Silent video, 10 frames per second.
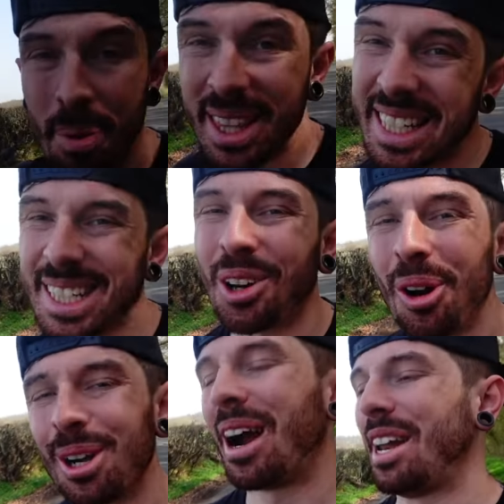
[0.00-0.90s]
But this is
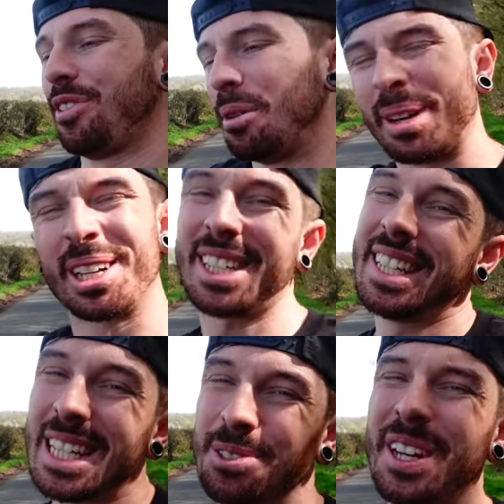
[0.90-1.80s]
all irrelevant because in
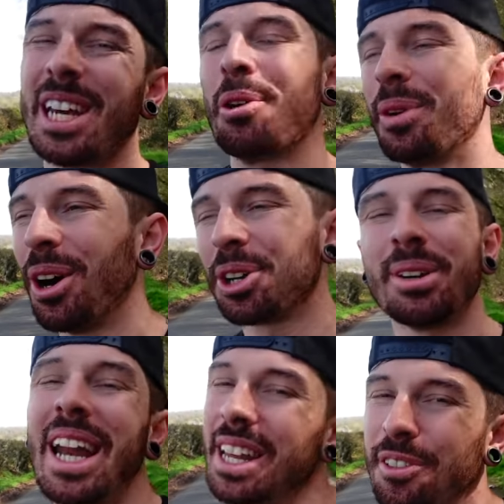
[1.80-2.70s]
this video, we're not
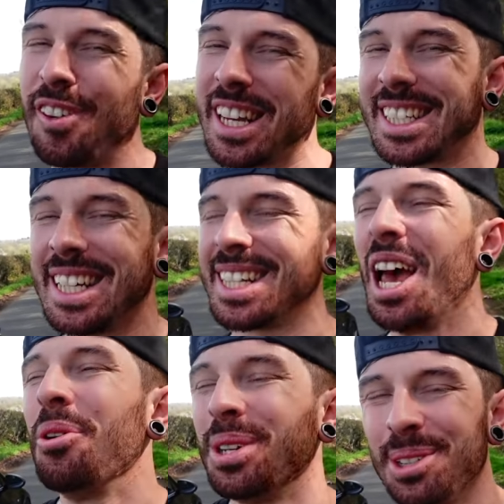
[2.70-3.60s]
doing any fixes,
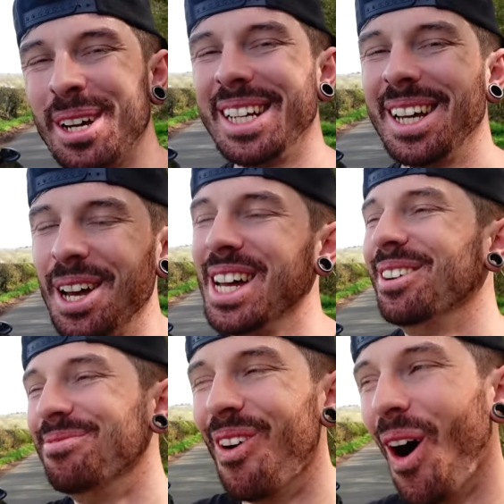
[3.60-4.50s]
we're doing
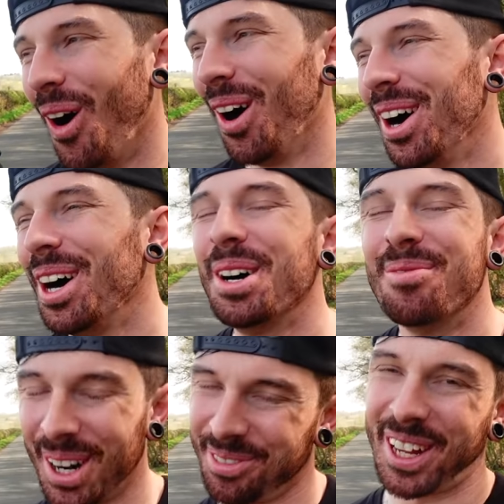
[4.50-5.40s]
more
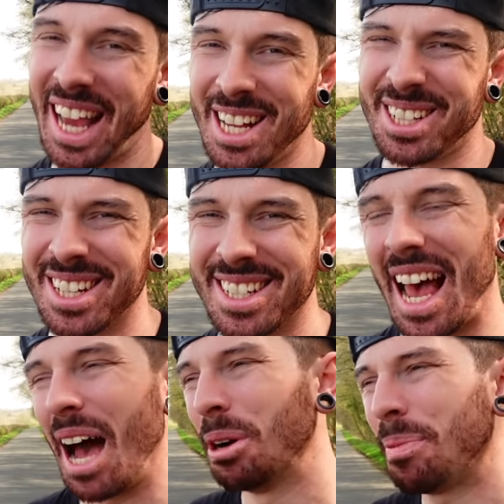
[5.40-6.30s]
modifications,
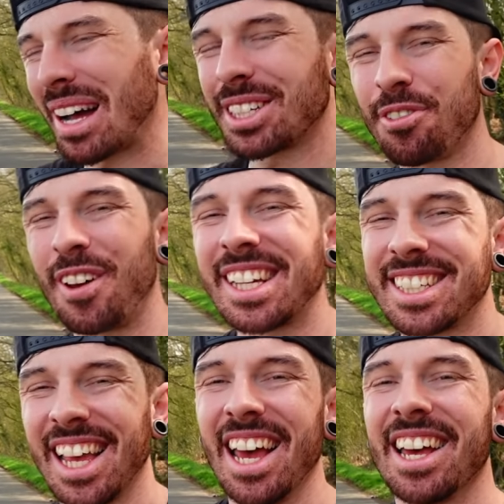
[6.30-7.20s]
and we're about to
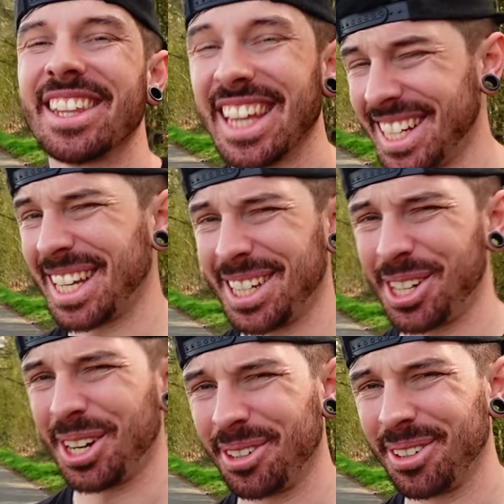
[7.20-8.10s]
fix this issue.